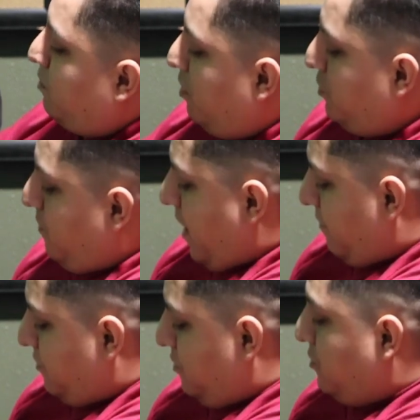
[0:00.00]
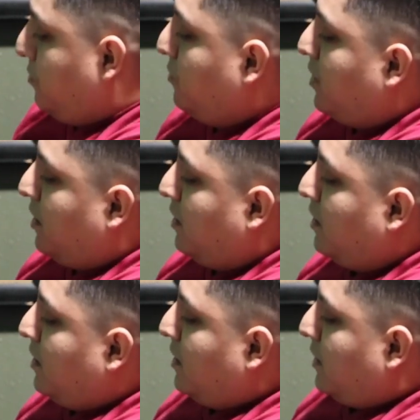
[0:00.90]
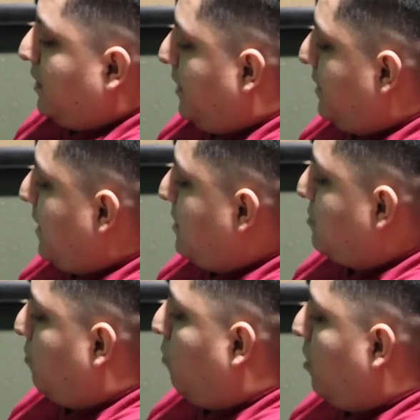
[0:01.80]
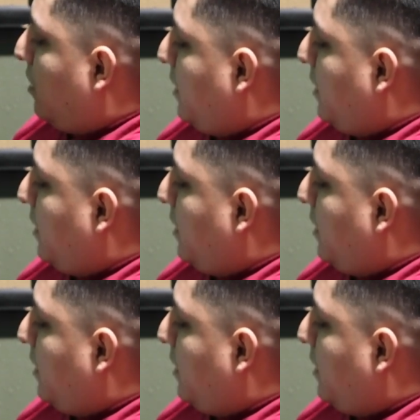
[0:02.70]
all you have to do to get that to work